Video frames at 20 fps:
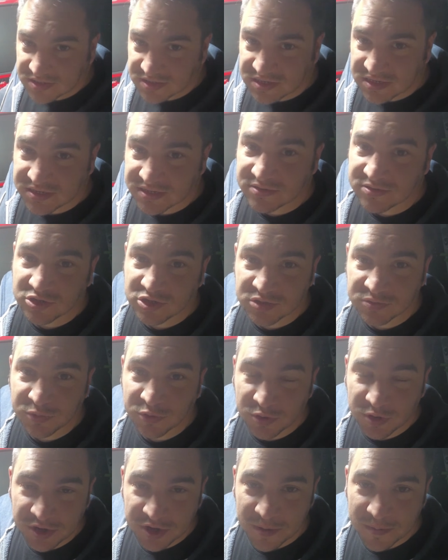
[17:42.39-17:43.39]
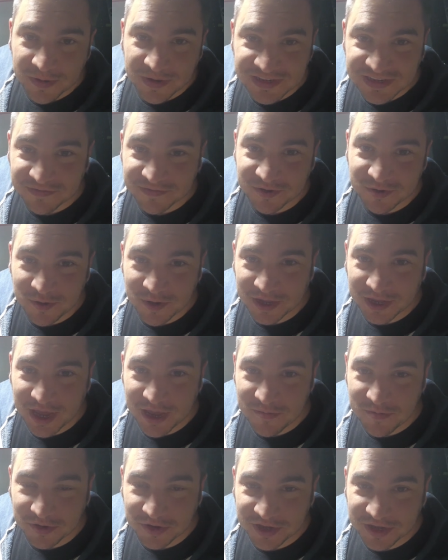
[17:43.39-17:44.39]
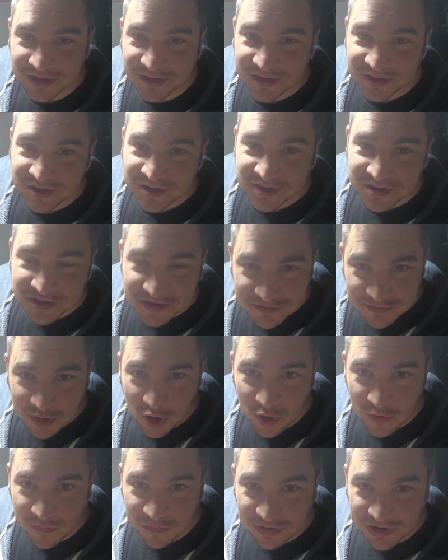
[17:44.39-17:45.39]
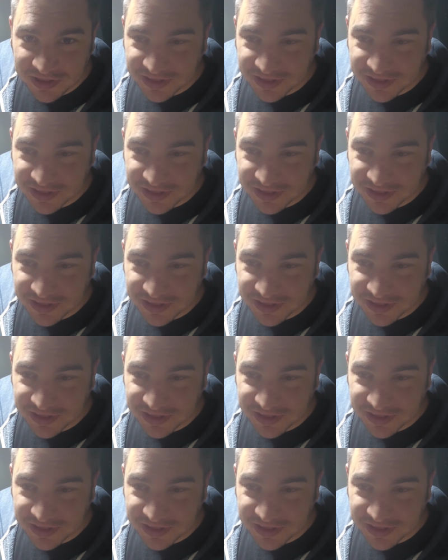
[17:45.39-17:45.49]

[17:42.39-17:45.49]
system's just booting up. Let's have a quick game on it. Hopefully